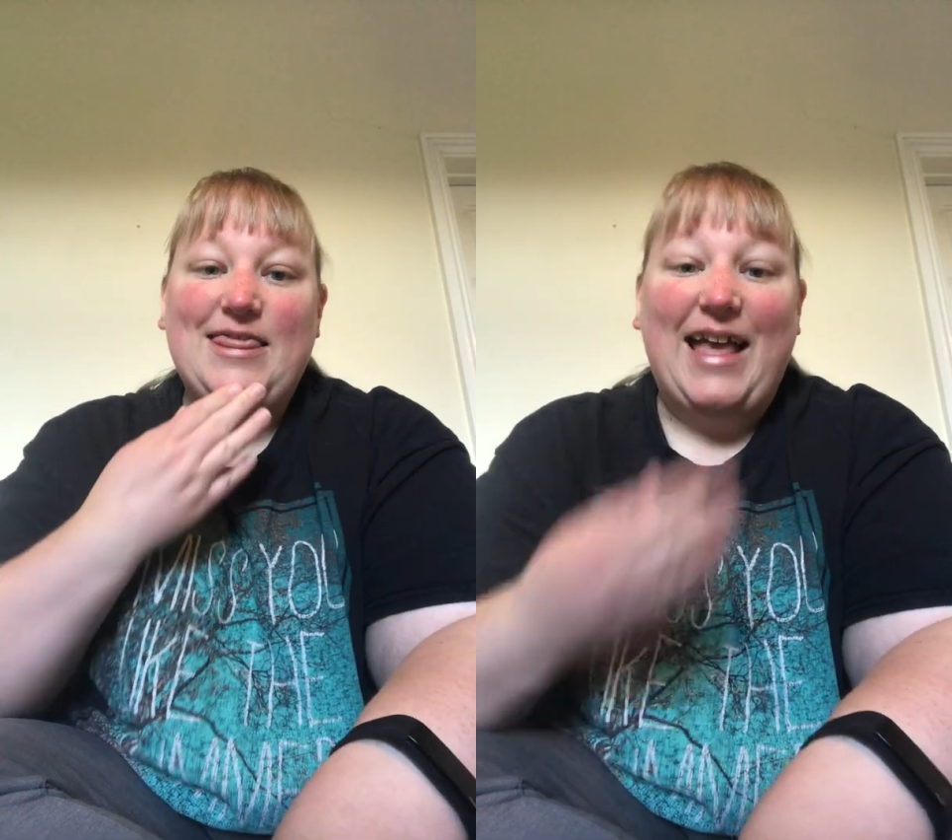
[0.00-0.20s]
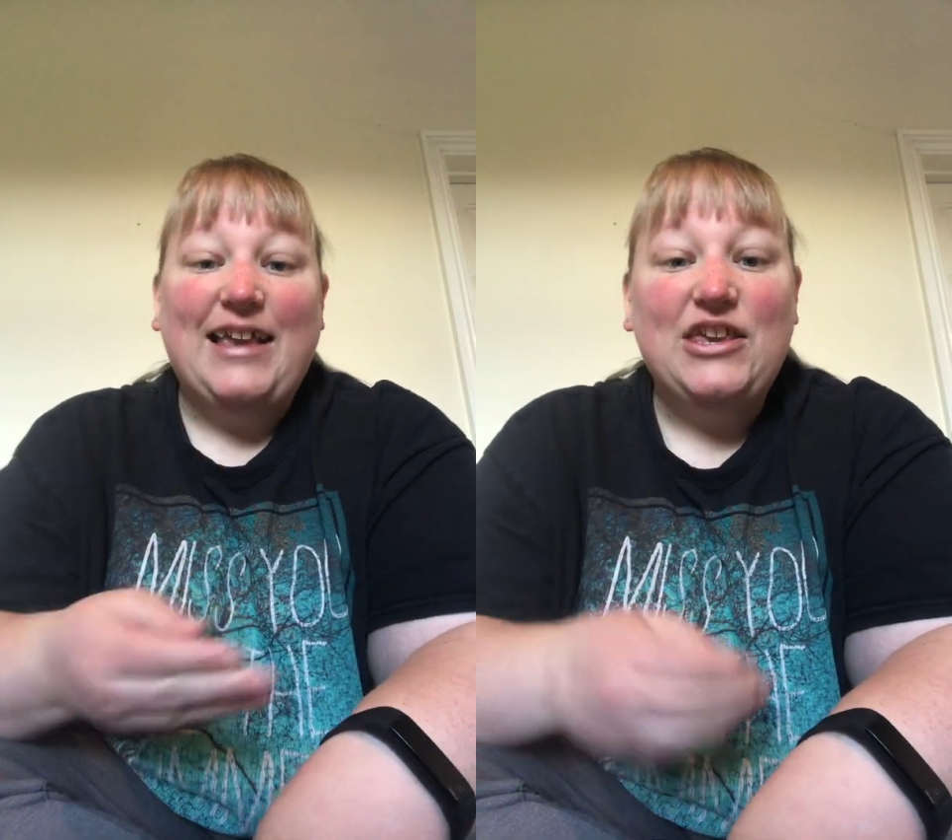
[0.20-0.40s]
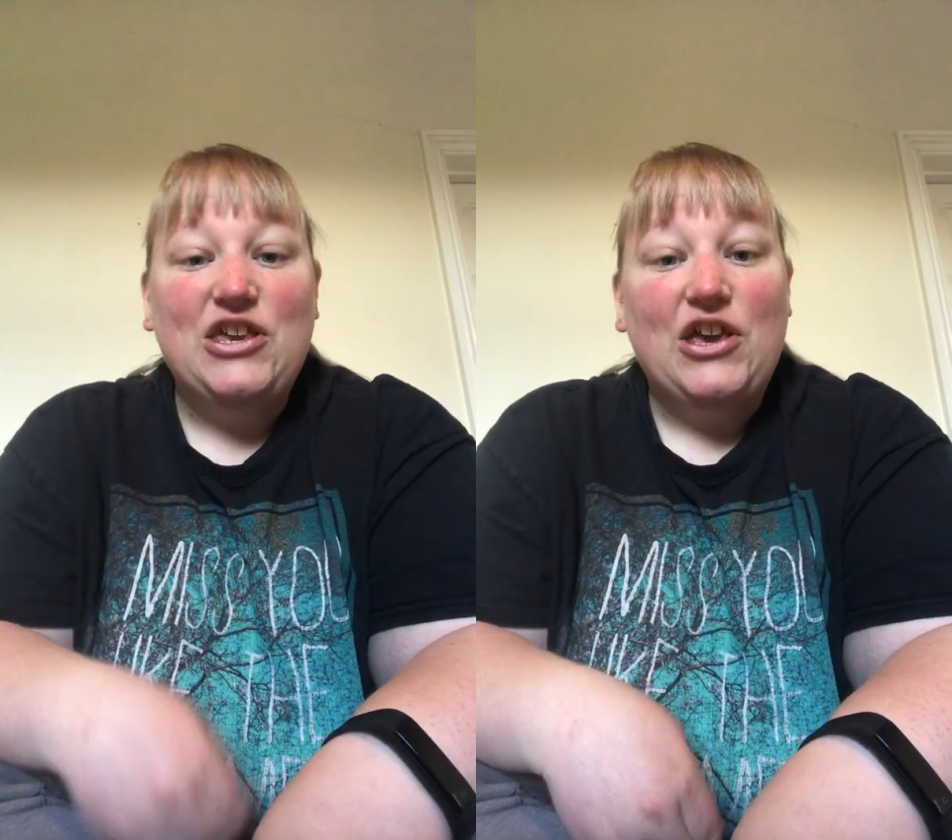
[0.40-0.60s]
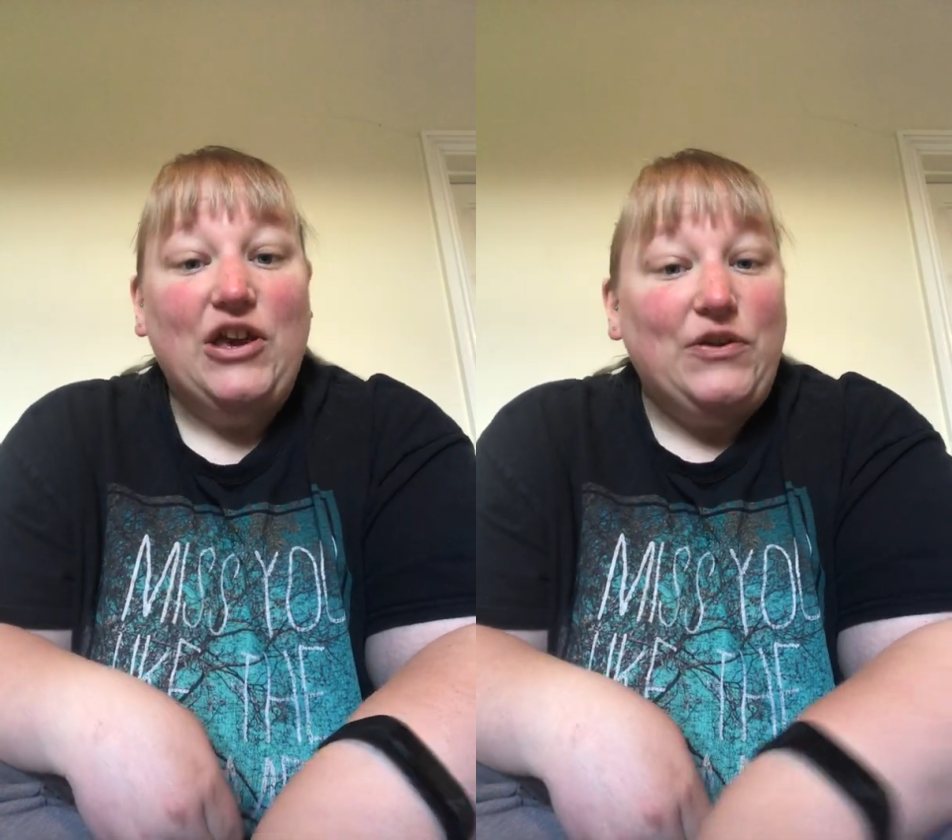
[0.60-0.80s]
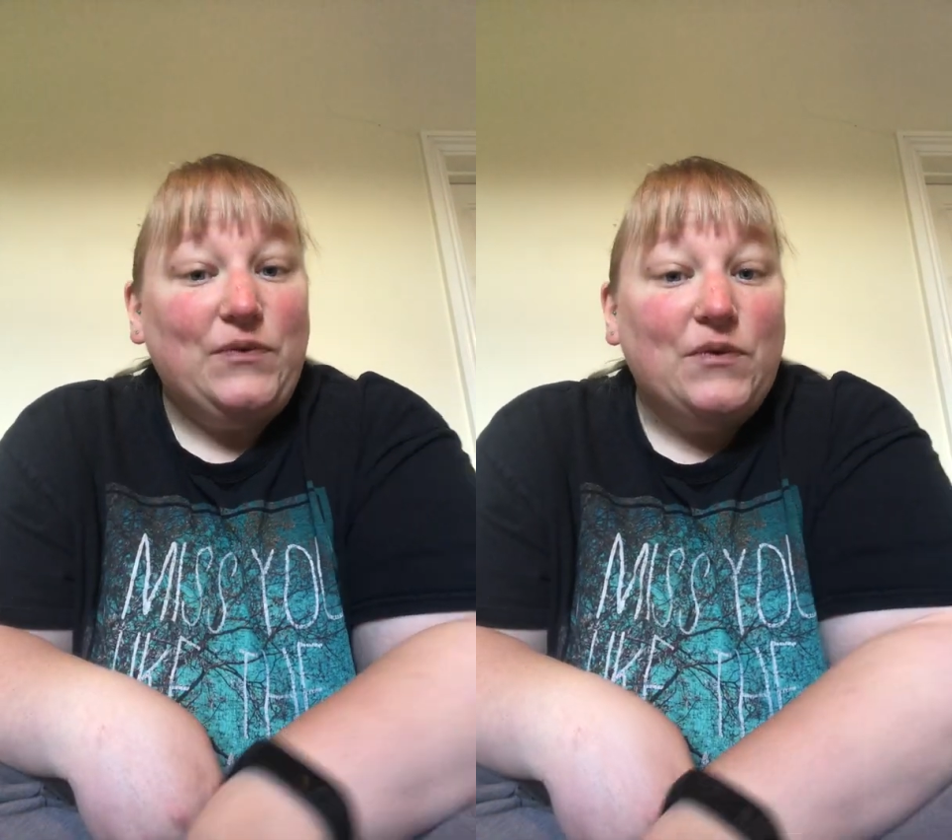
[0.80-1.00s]
Thank
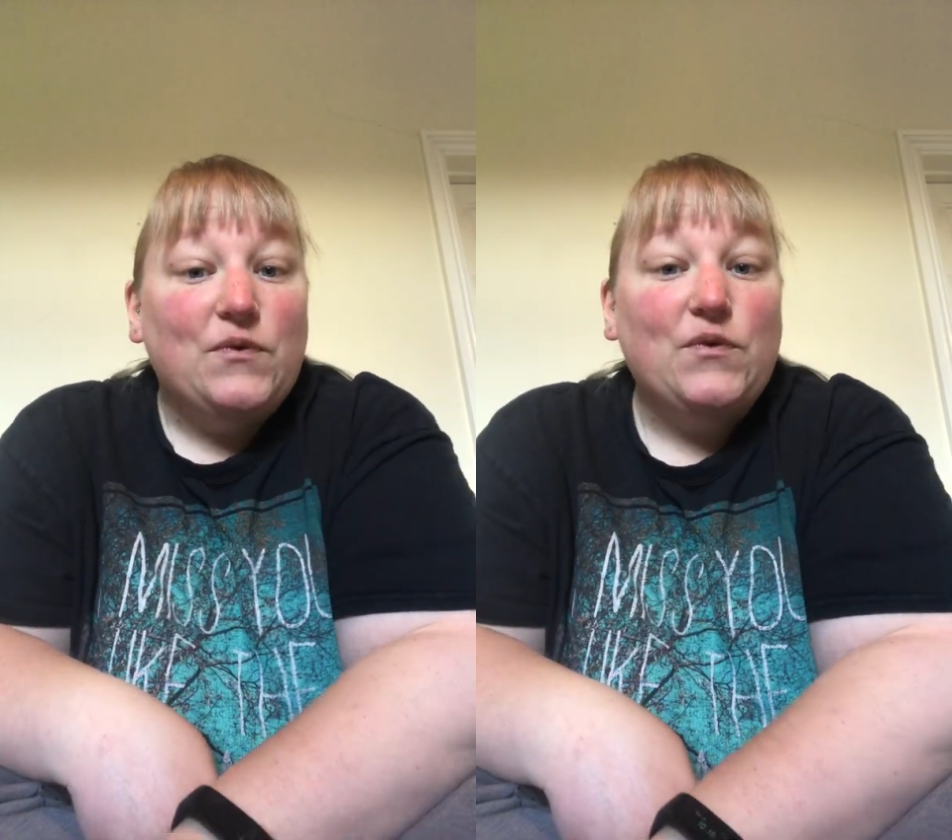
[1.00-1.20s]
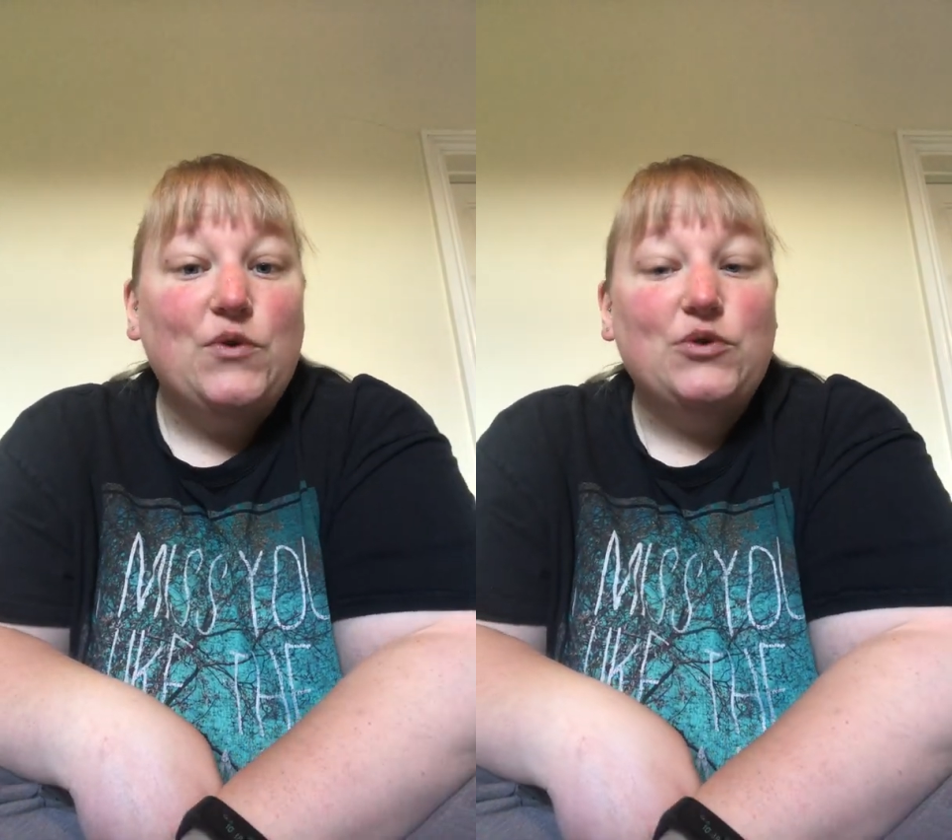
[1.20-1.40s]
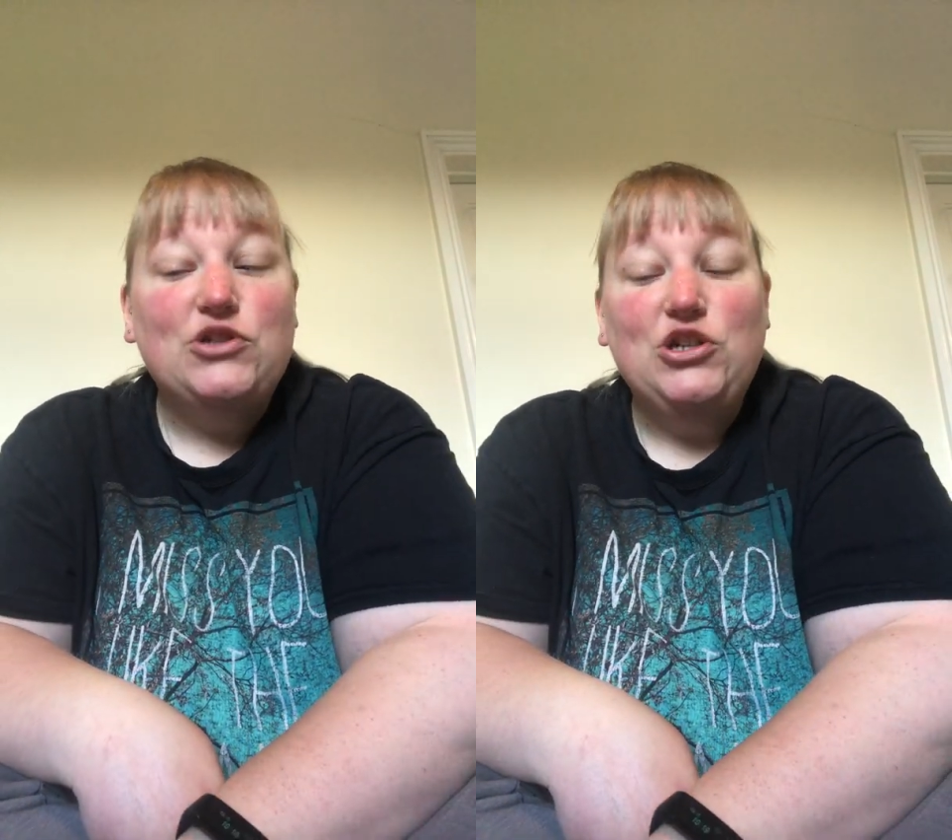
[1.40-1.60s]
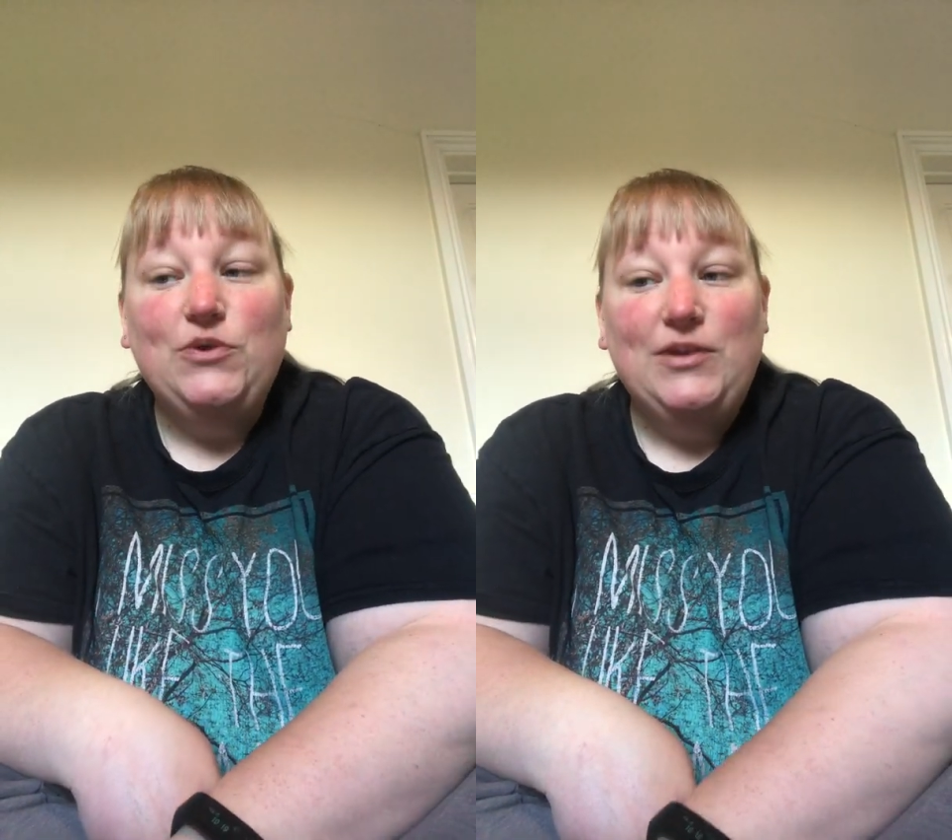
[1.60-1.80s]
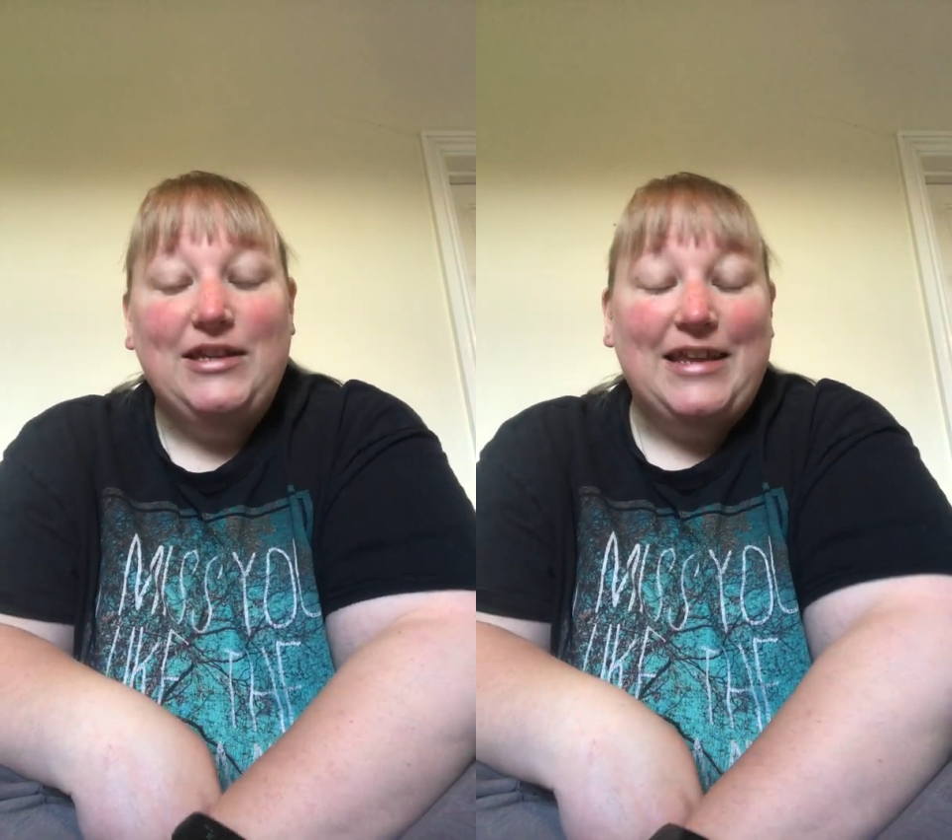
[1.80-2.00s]
you for
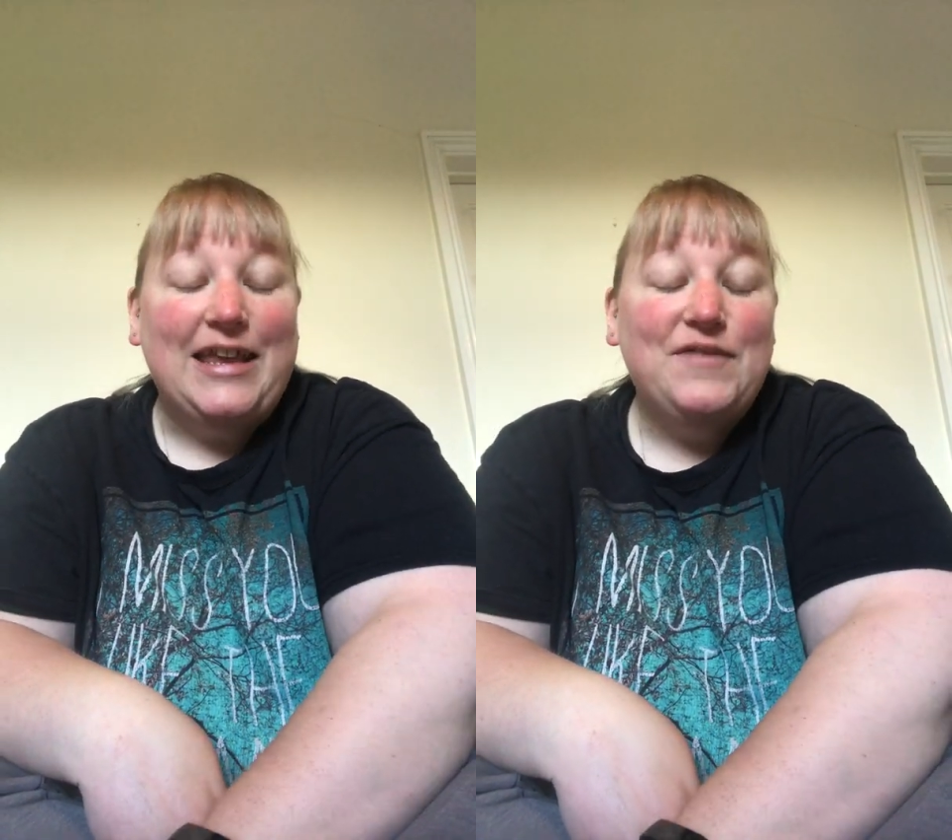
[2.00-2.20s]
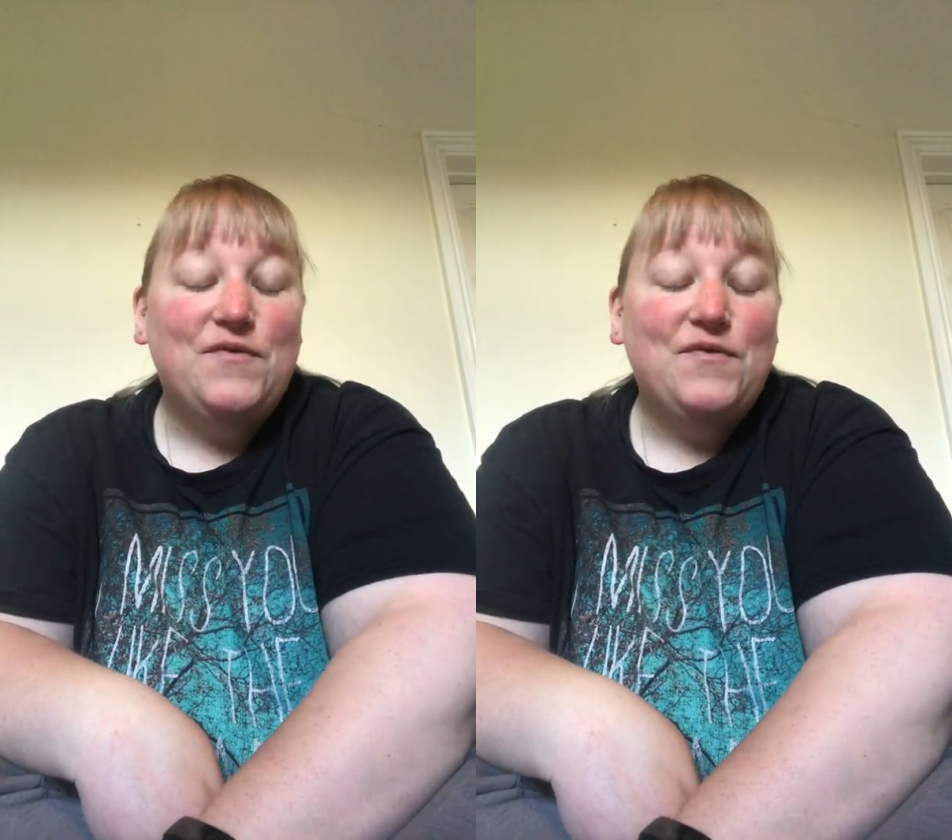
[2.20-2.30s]
tuning in